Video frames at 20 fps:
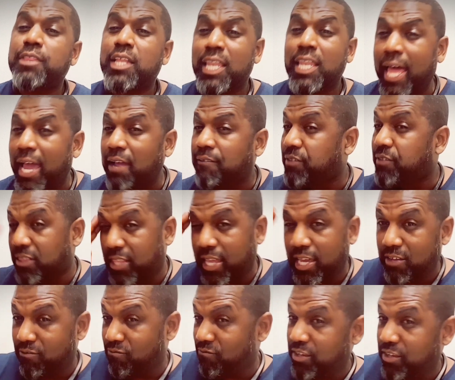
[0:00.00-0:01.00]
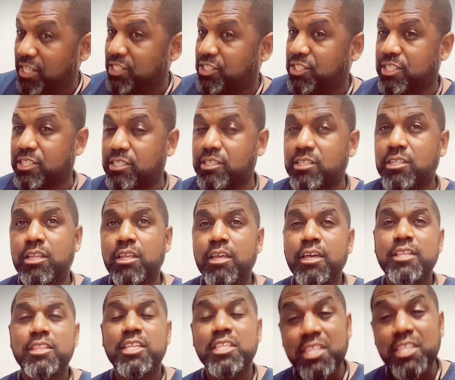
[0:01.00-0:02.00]
the life that they envision,
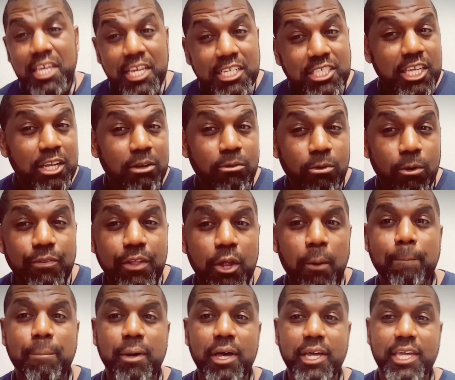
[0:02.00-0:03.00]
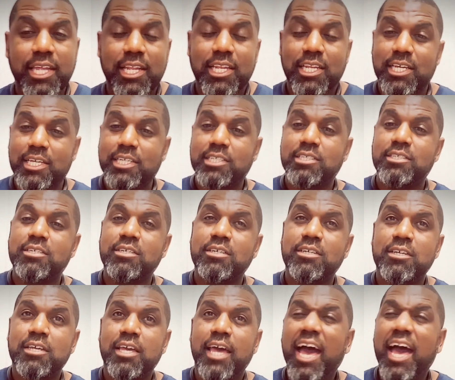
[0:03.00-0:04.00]
the things that are on their bucket list,
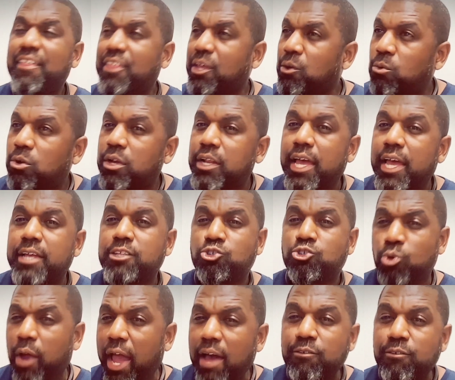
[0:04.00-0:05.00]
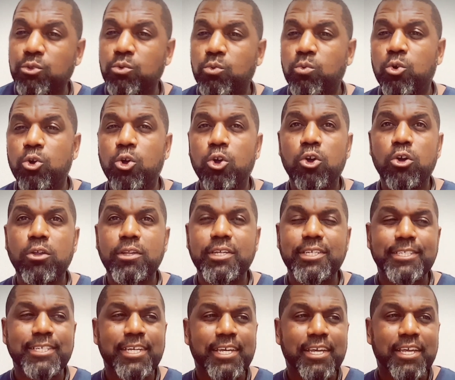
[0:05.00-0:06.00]
how they want to travel the world
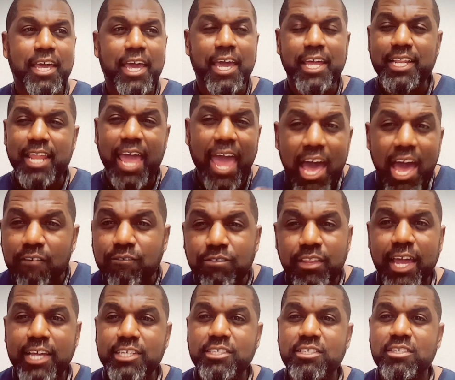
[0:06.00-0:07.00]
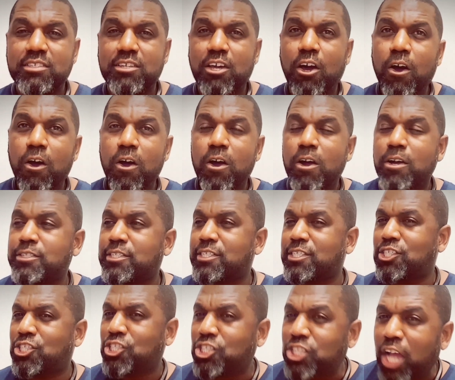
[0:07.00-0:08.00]
and, and have nice cars
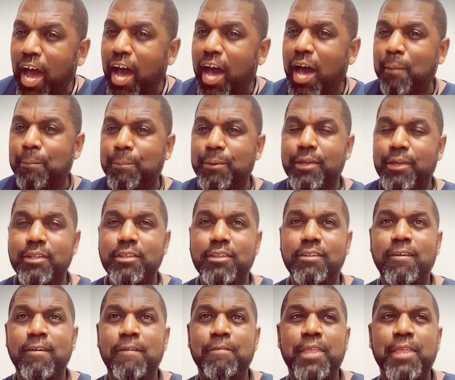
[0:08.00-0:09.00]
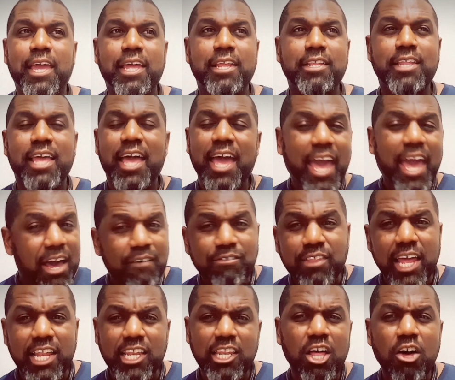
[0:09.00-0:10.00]
and shop and, and have
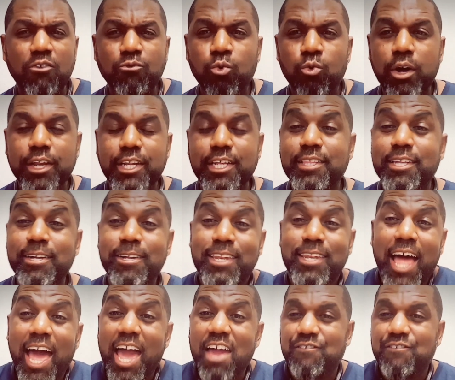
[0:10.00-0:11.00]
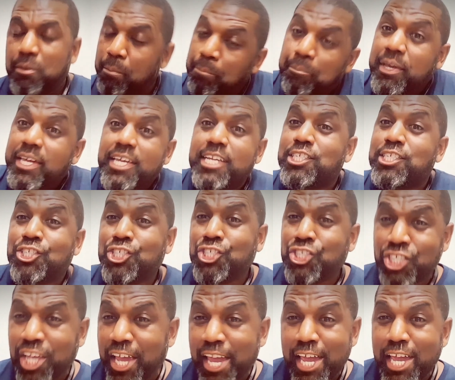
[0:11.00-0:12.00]
that loved one in their life and be in
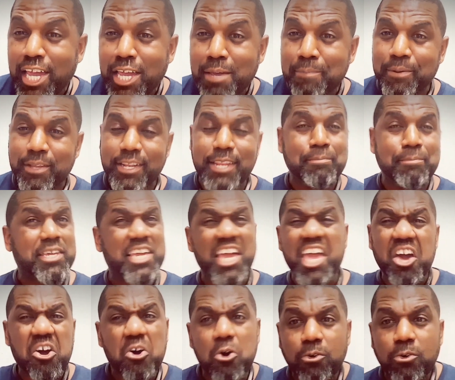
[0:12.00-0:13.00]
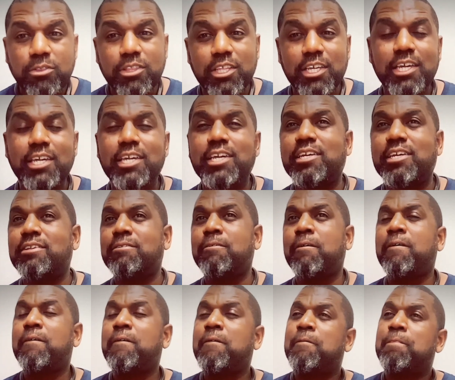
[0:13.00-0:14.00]
shape and be healthy. And,
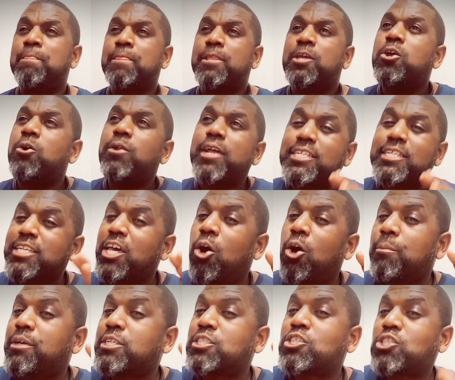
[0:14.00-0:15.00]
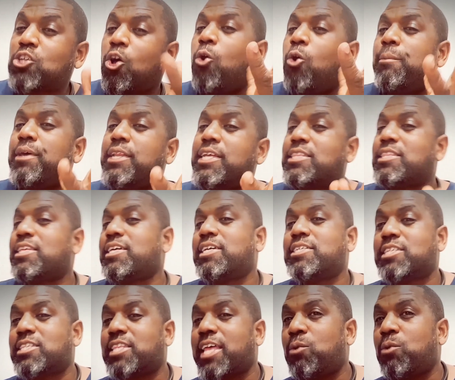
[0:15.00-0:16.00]
you know, they tell me so many things
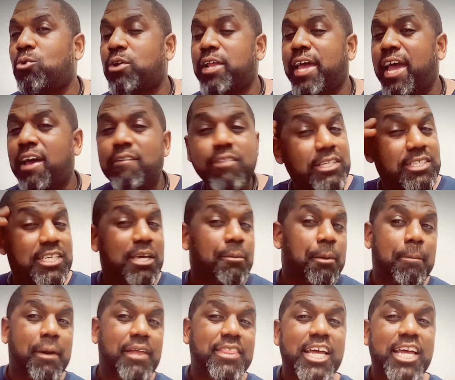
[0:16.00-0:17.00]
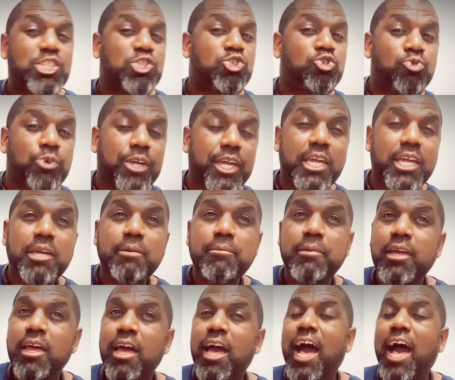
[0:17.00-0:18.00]
that they want to have. They tell me about that dream
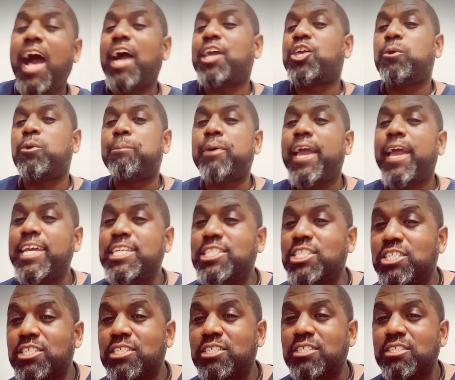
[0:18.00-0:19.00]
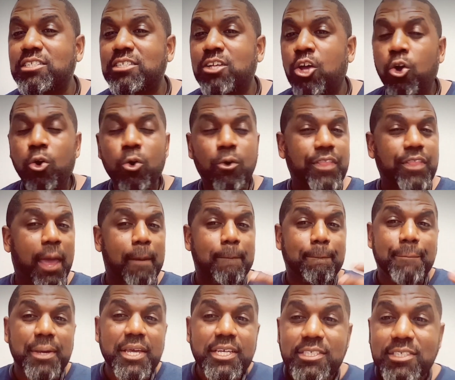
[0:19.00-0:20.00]
occupation or
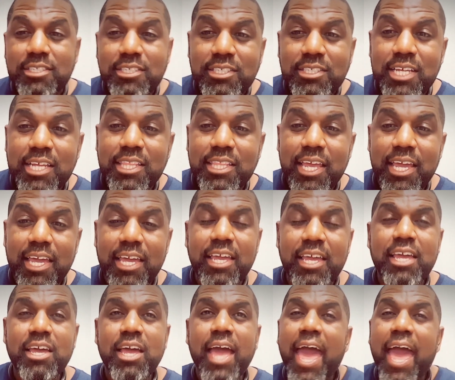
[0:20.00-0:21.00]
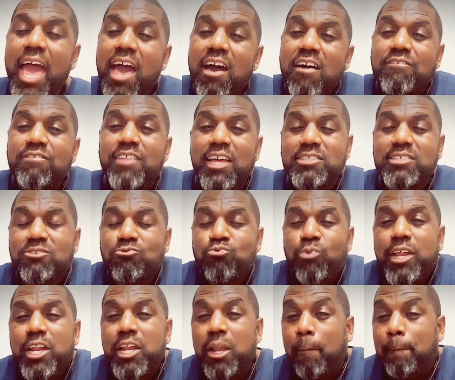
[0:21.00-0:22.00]
that business that they have that's
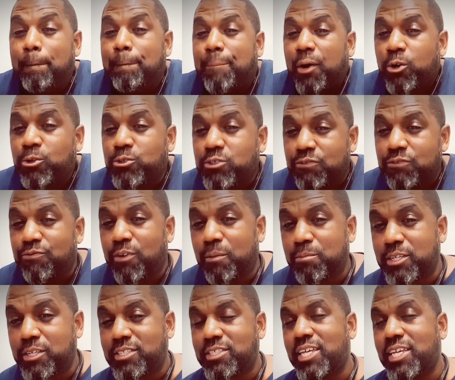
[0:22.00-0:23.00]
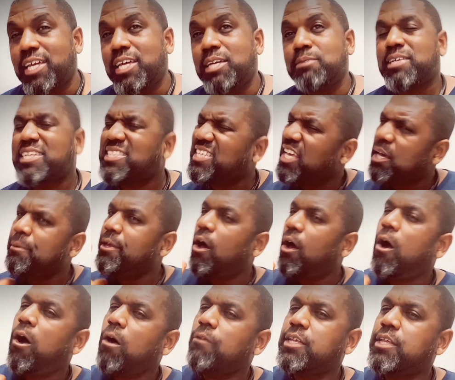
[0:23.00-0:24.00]
ready to burst from the seams. They tell me
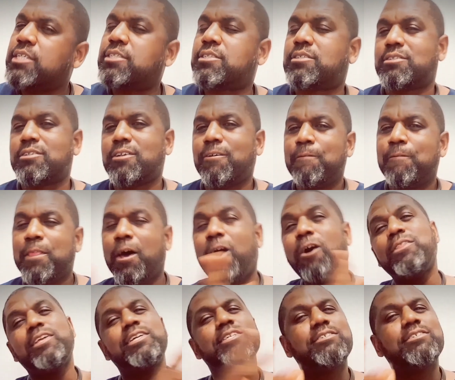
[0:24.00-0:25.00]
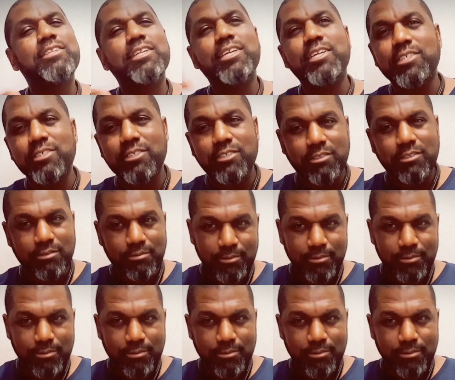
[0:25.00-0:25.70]
all this all these things